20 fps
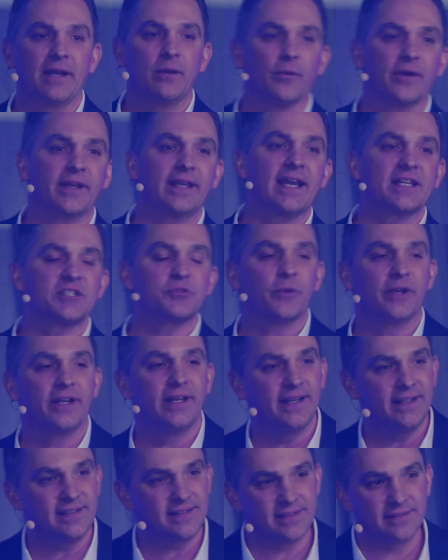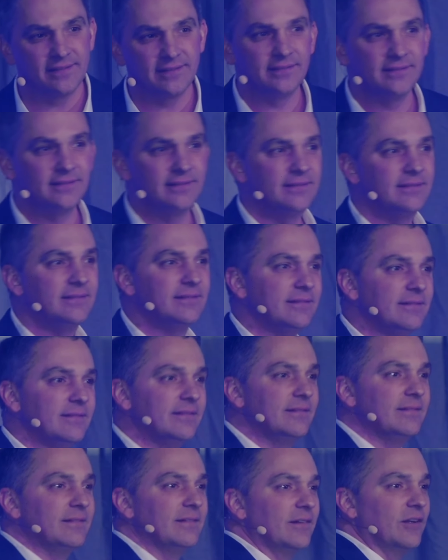want to guess what it is?
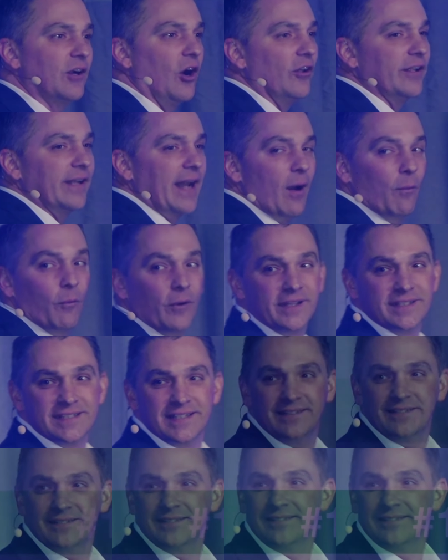Call it out. What is it?